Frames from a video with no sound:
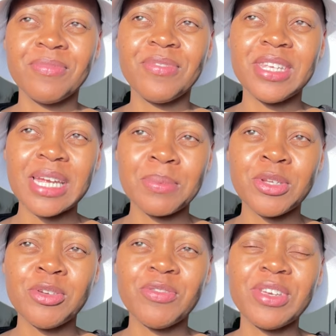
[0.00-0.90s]

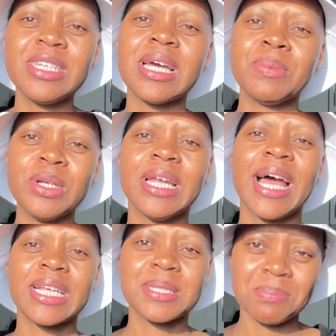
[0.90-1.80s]
VW
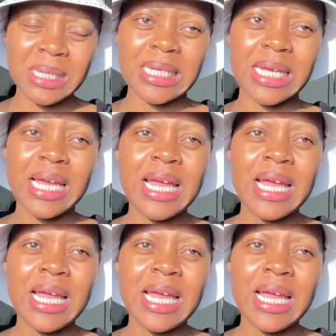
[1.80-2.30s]
likes me.